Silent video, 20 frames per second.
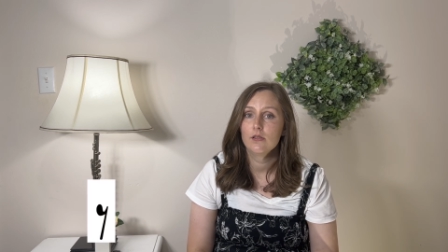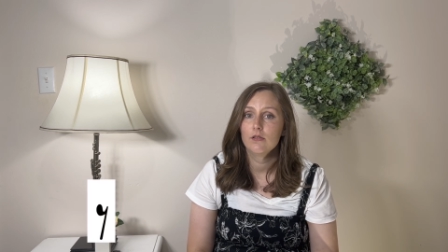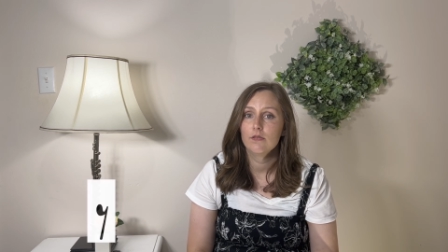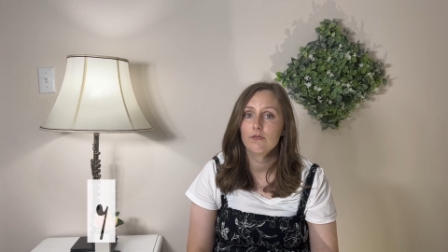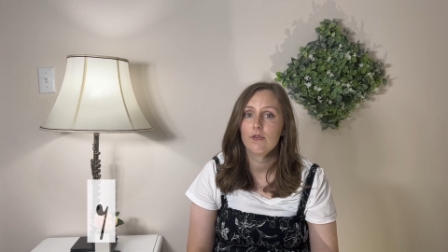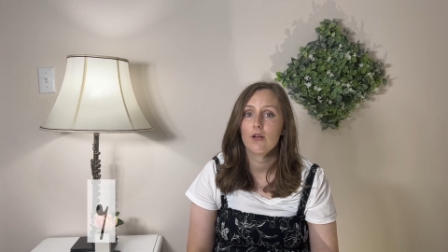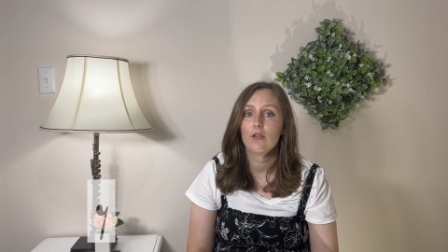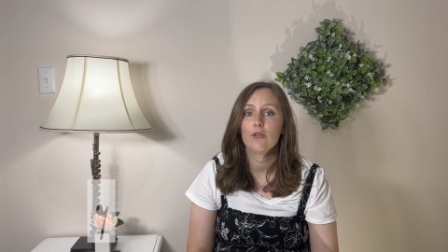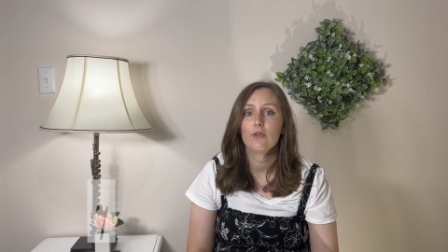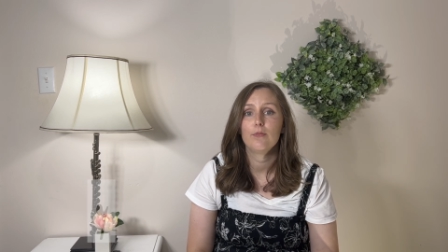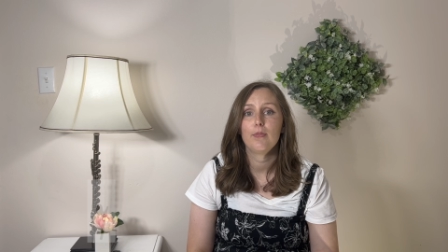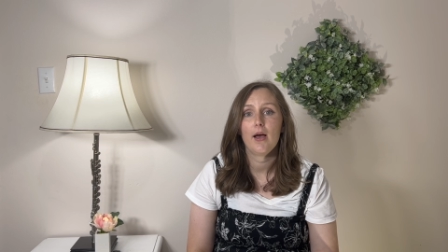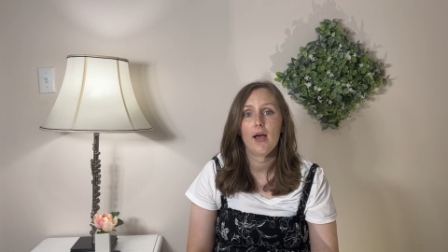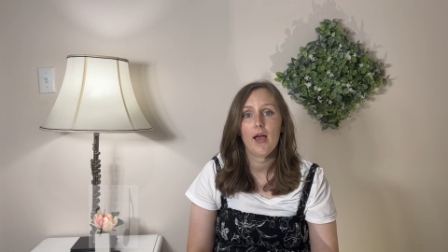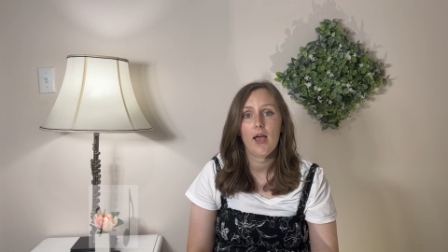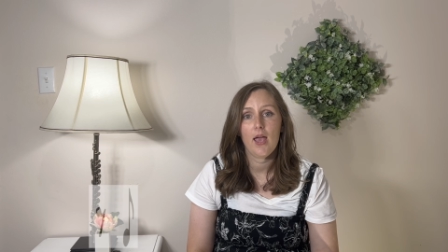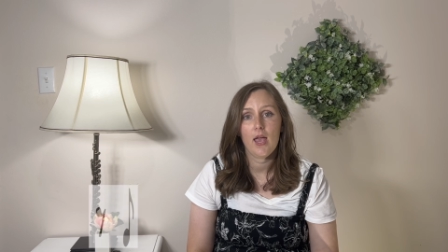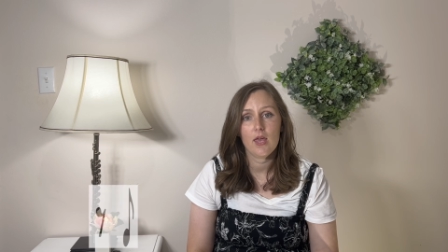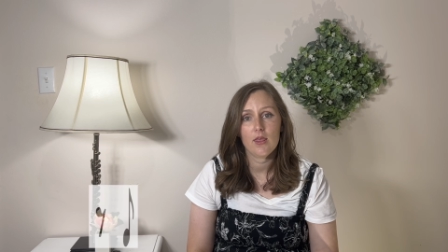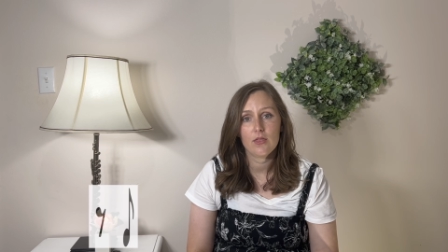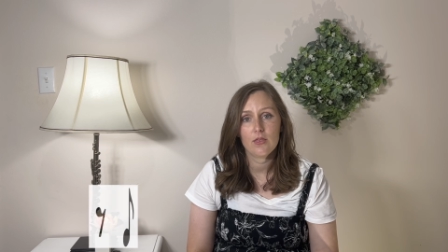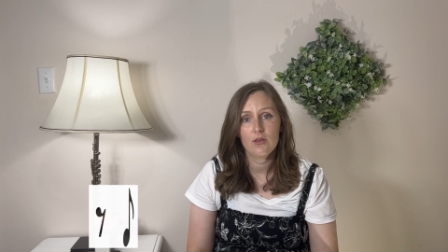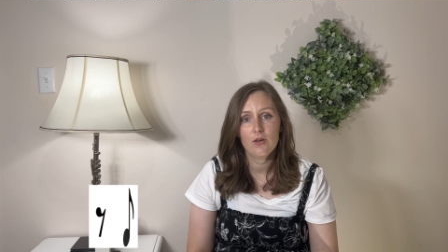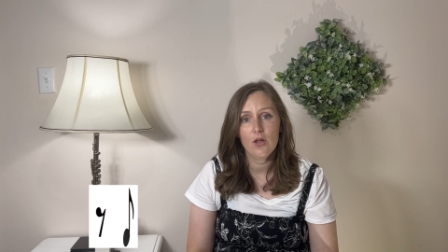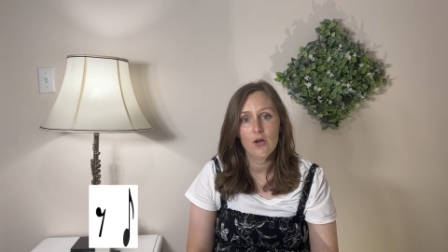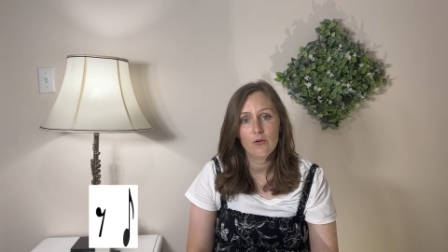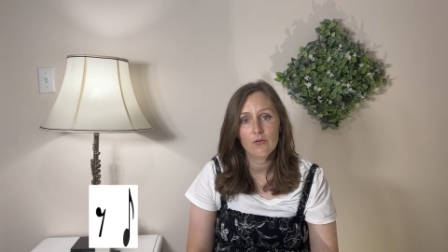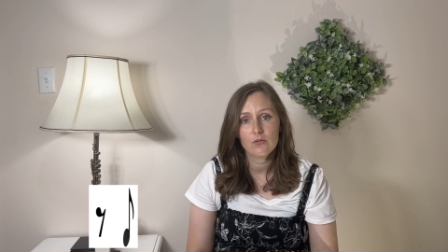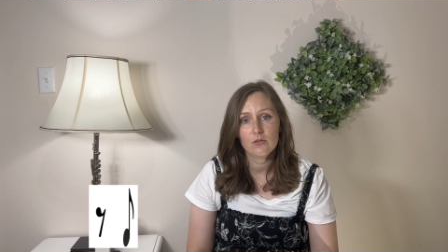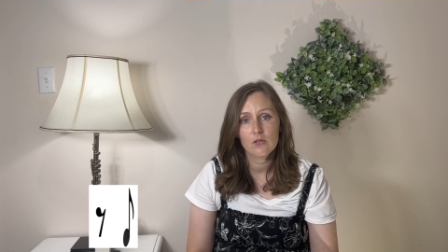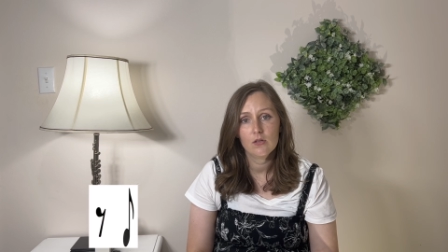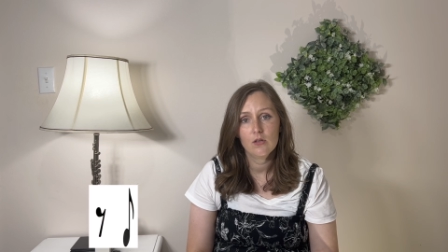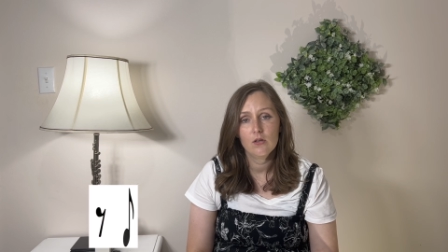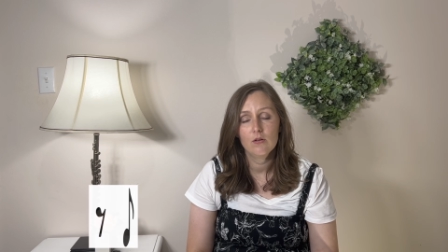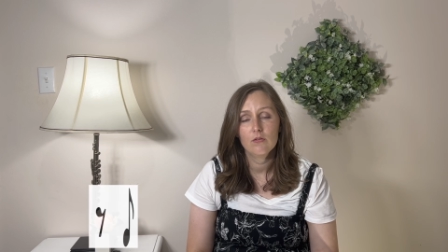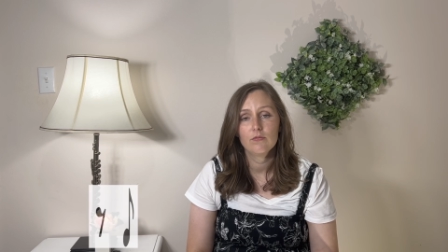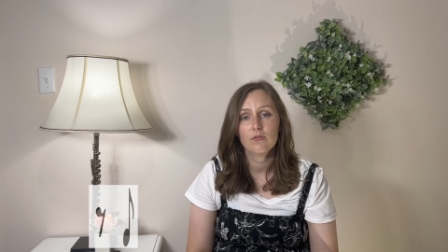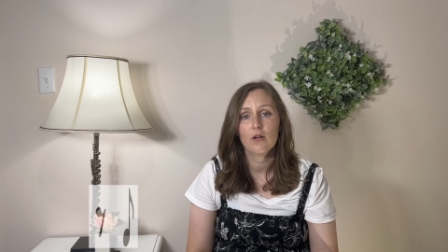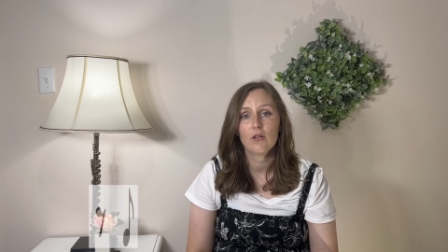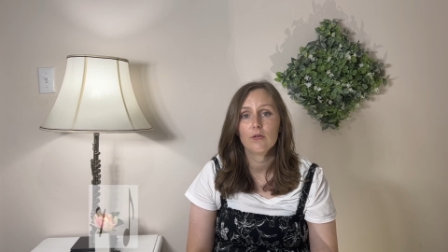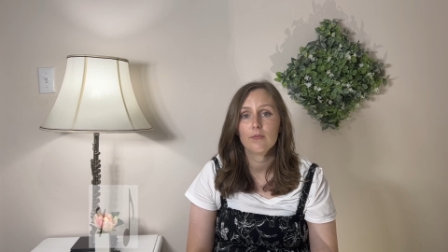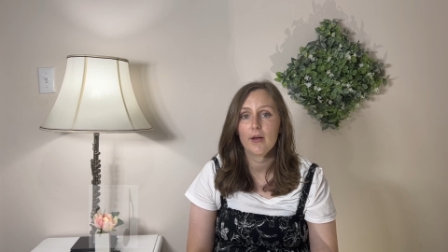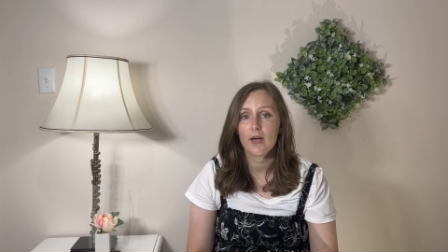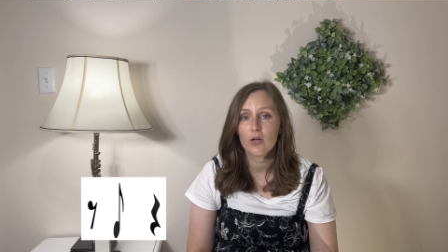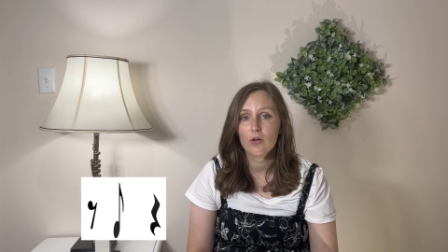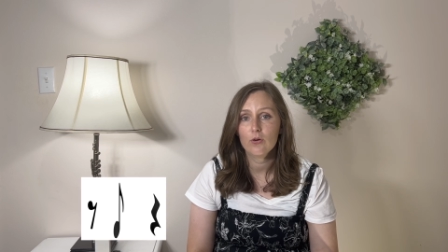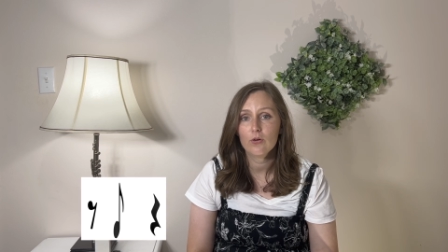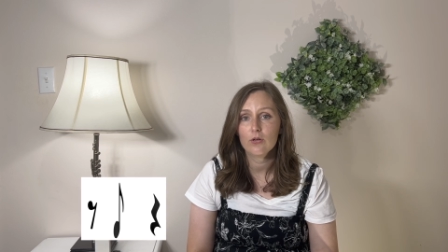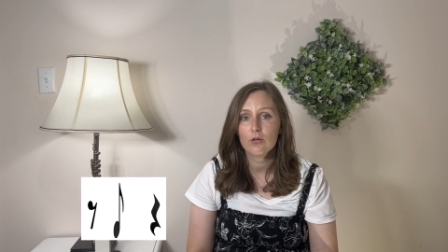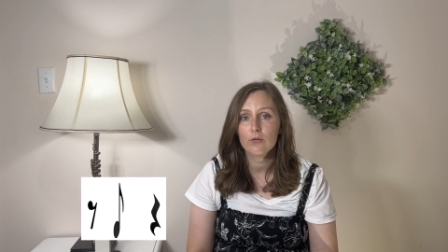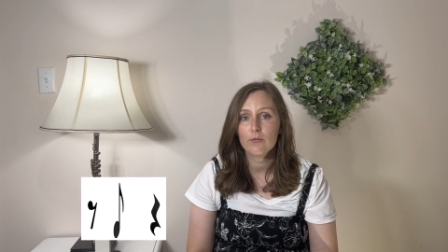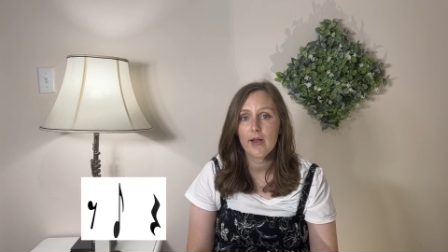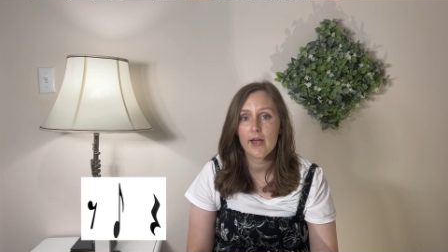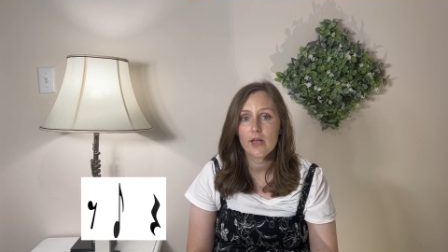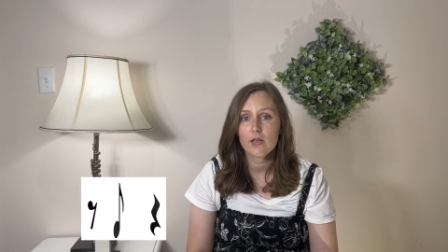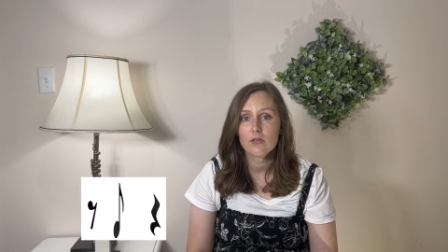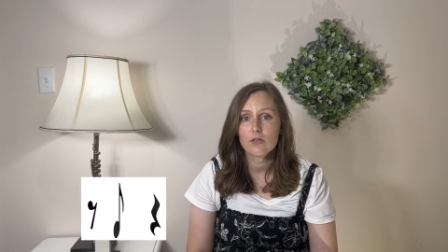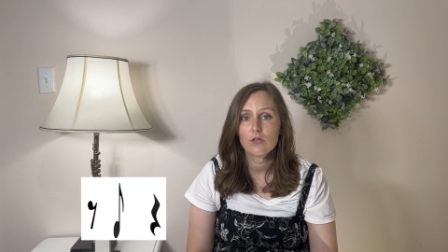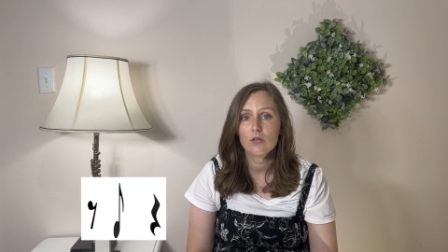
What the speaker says: followed by 8th note, followed by quarter rest,